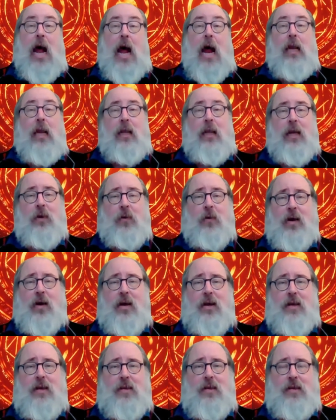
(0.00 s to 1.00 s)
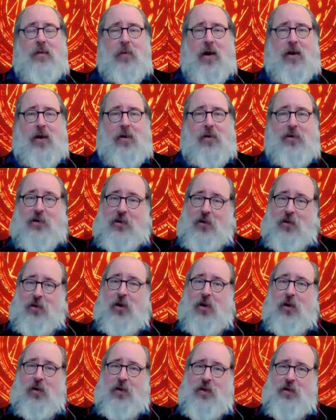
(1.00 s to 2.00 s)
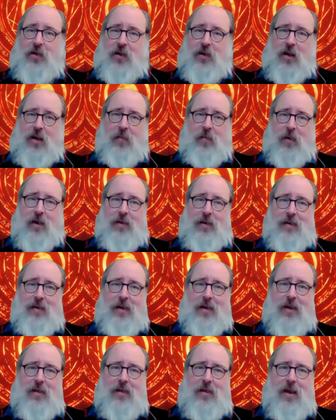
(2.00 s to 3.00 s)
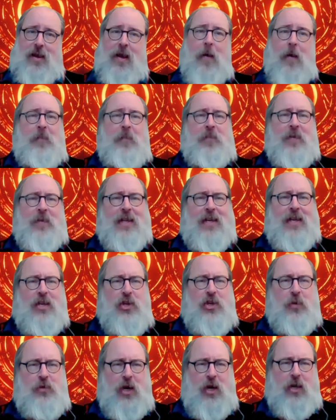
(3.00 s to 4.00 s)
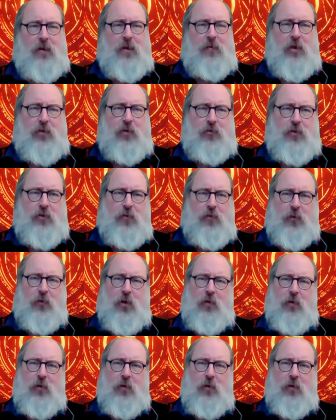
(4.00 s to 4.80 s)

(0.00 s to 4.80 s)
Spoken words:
Likewise, the modern so-called educated man does not say, "It is objectively true for all